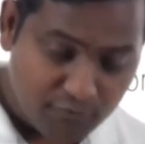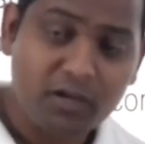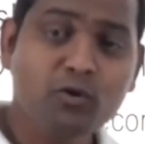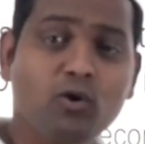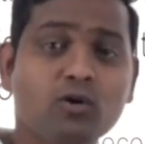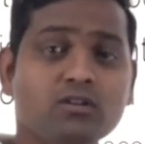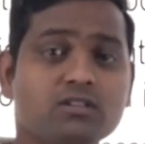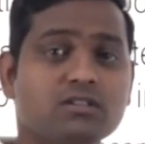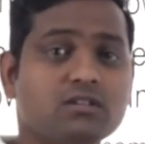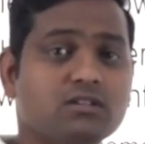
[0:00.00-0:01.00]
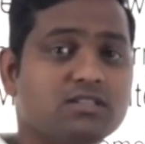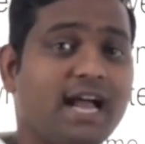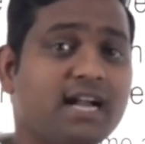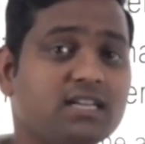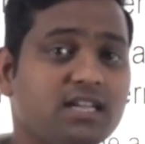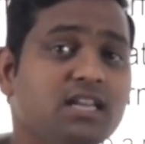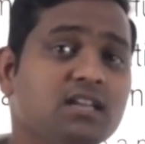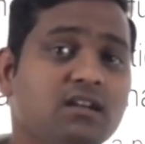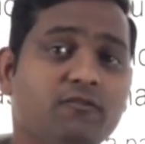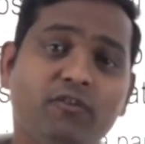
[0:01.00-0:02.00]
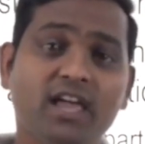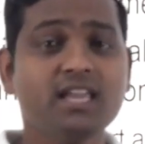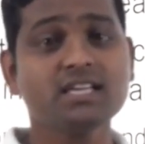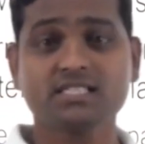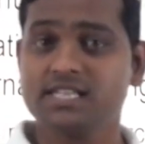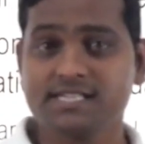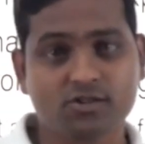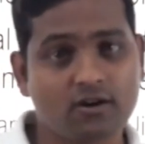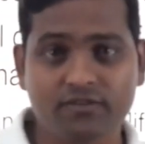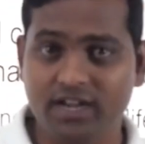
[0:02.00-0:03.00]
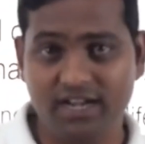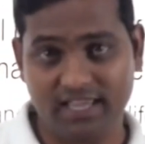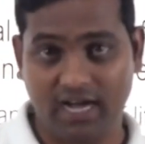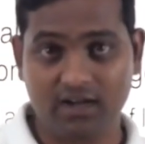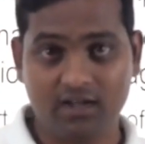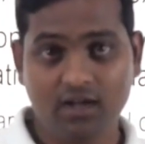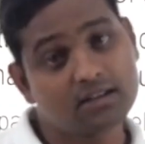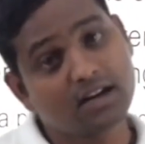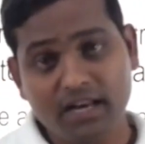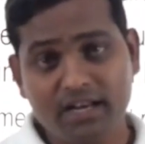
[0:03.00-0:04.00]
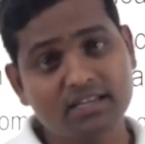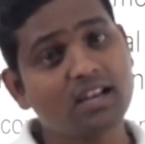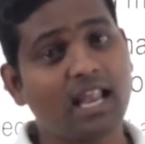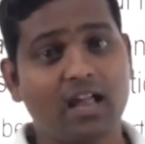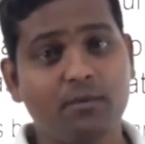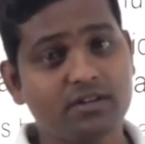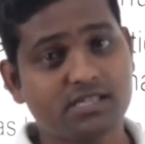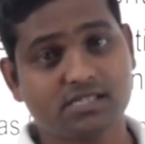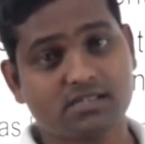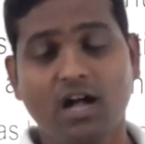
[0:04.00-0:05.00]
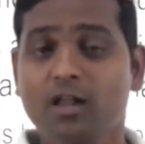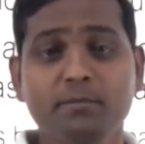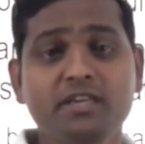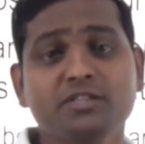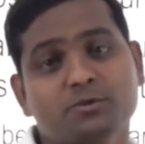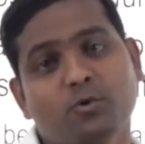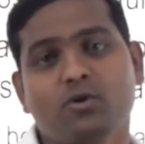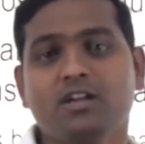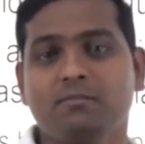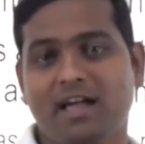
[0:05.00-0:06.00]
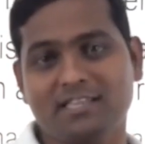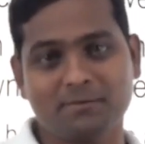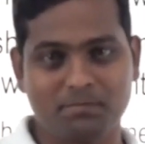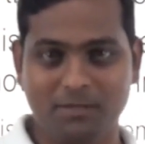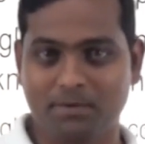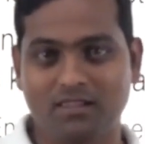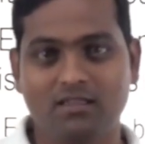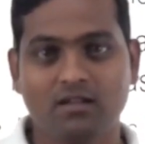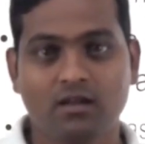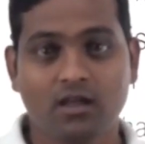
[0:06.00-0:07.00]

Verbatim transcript: We know that in various states of India, the regional languages are being spoken by the people.